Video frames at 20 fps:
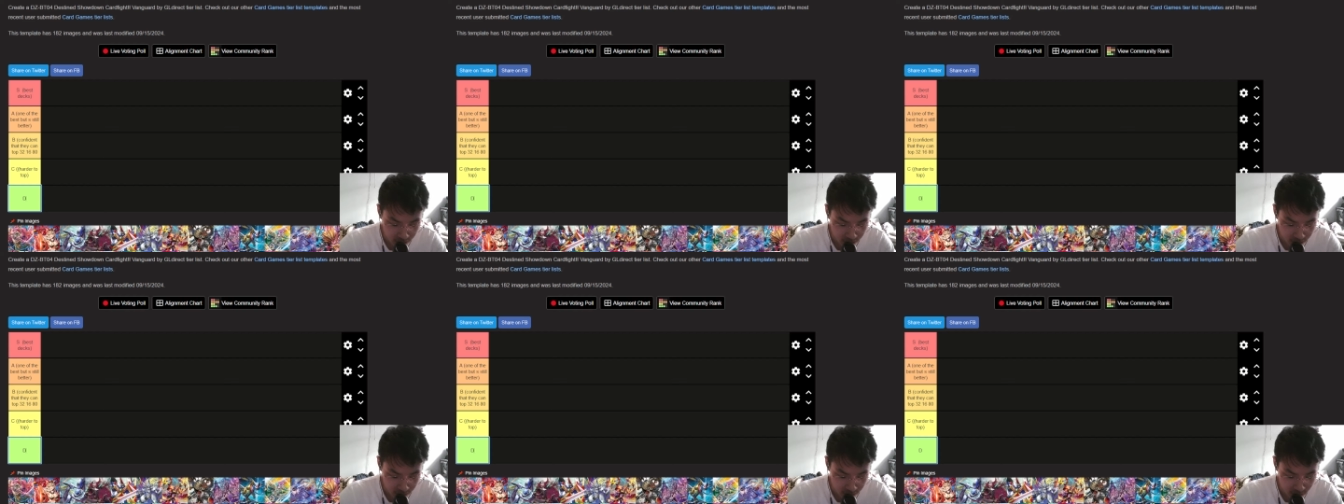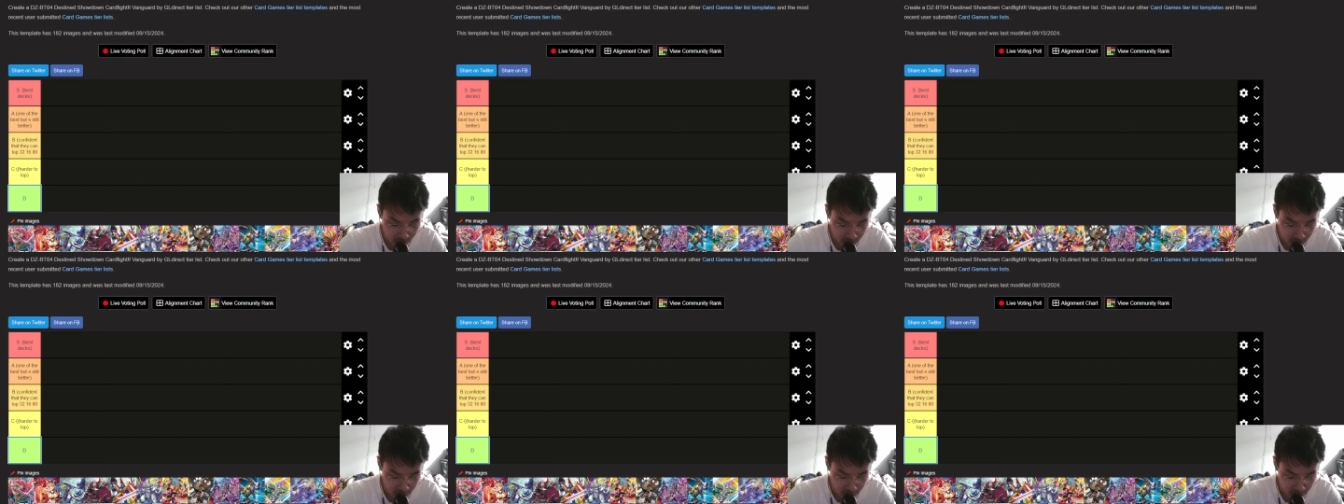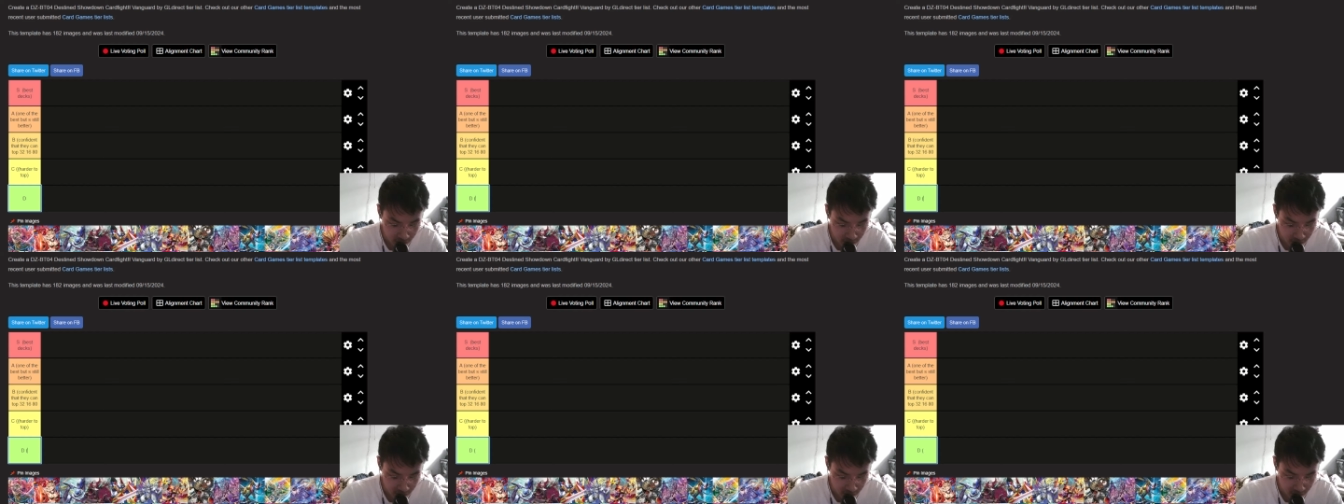but you're
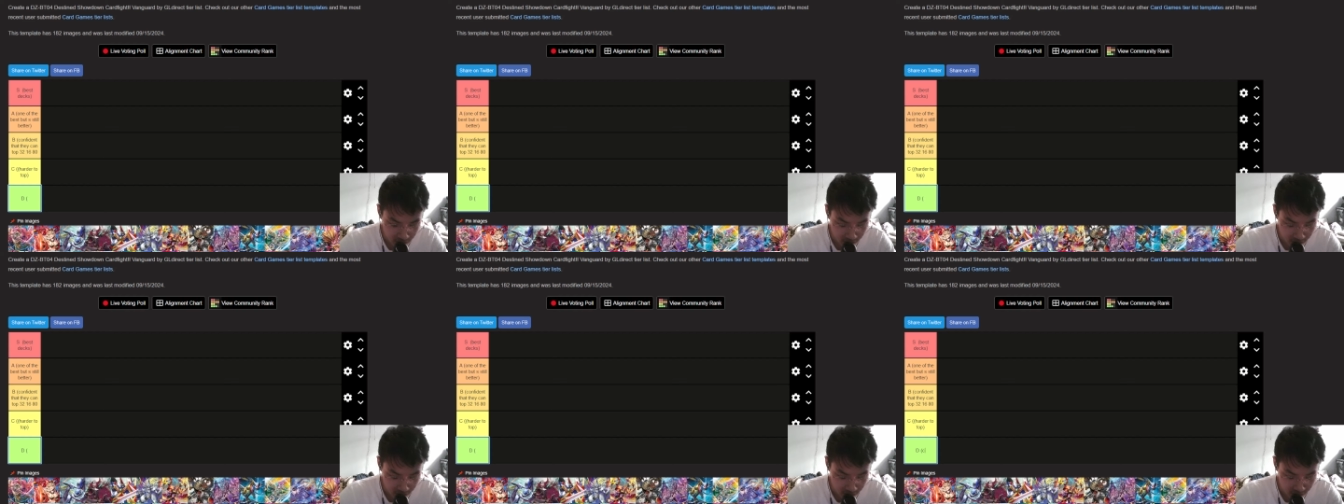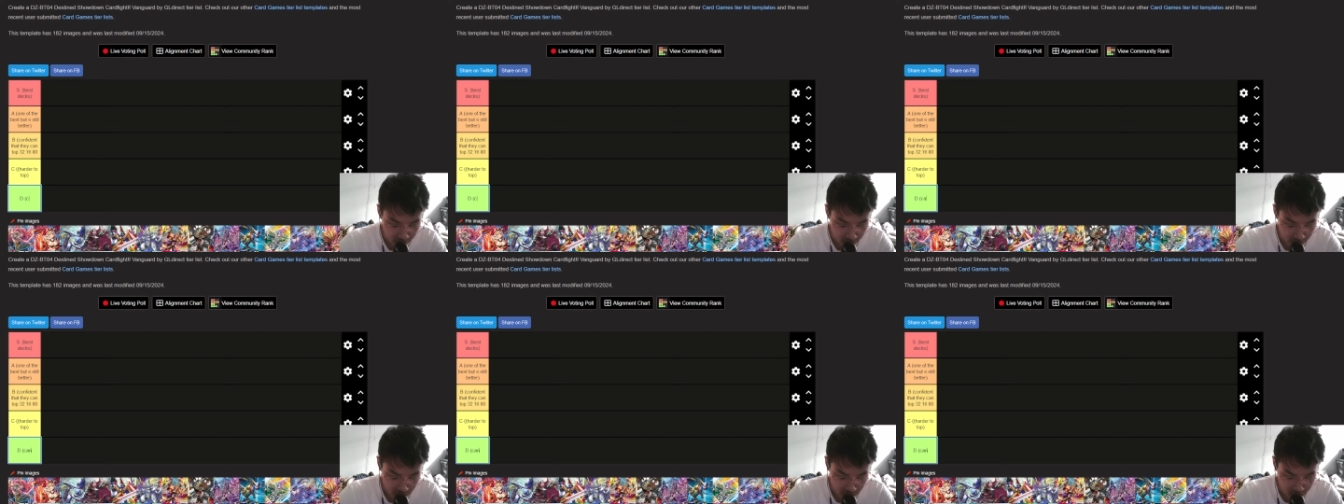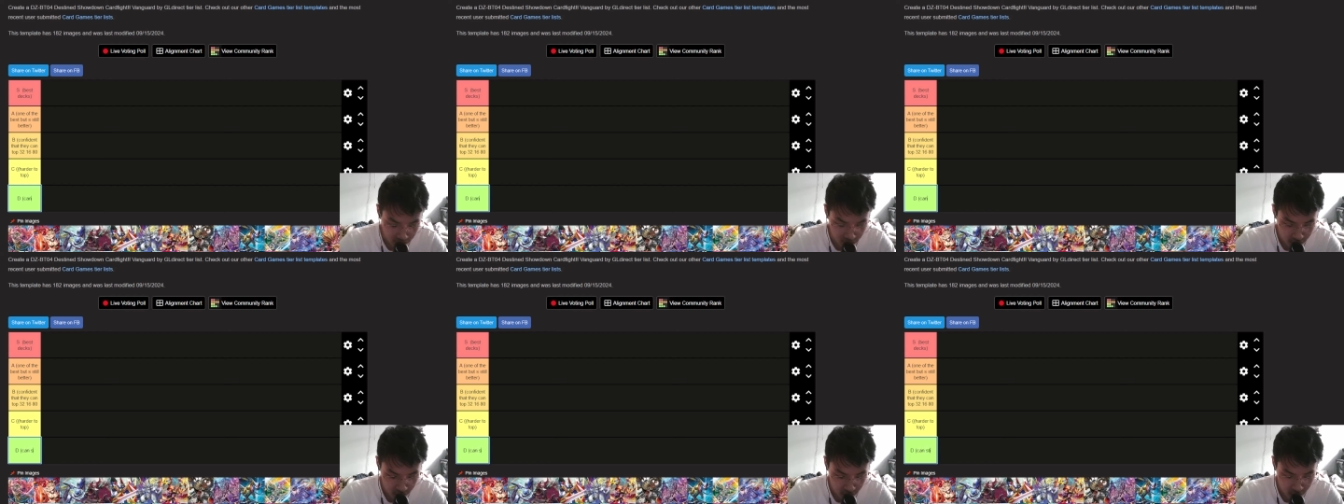better off, can
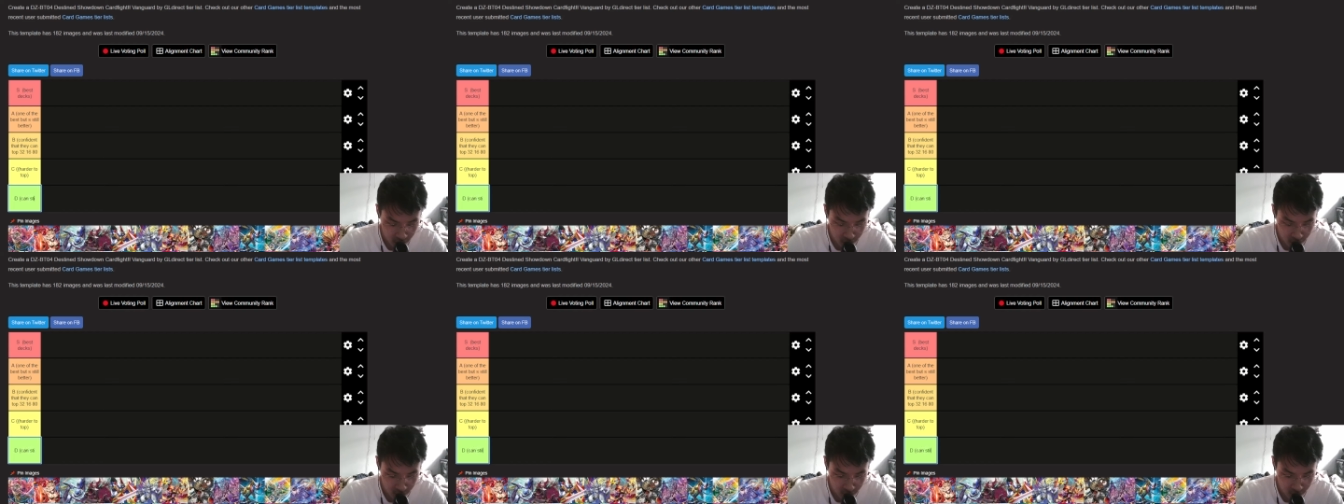still top,